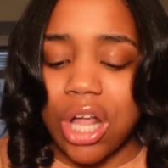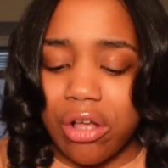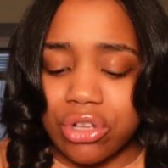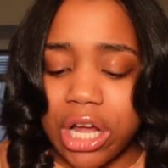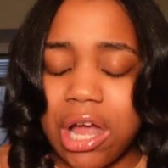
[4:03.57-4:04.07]
I
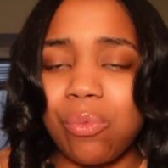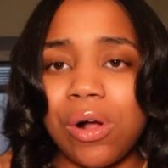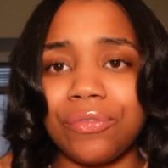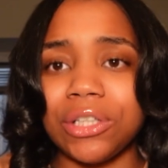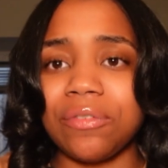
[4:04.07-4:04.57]
was like at
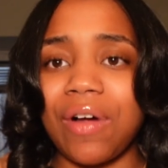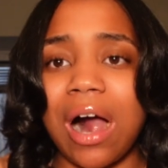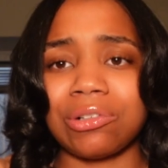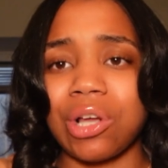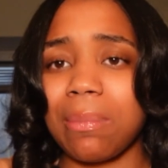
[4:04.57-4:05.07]

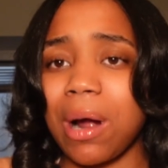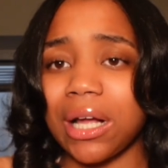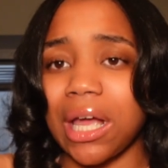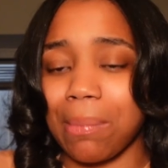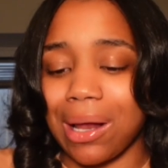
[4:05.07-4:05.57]
155. So I
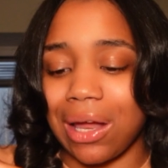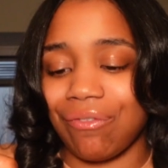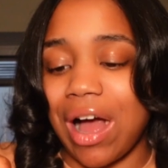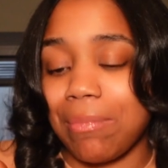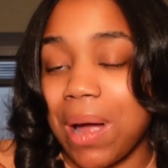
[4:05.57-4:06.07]
probably gained about like
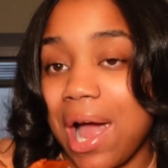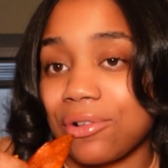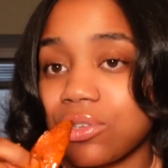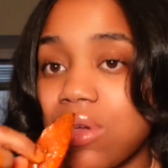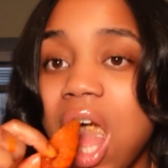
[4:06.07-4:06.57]
five
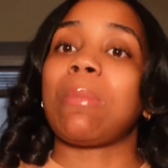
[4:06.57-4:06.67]
pounds.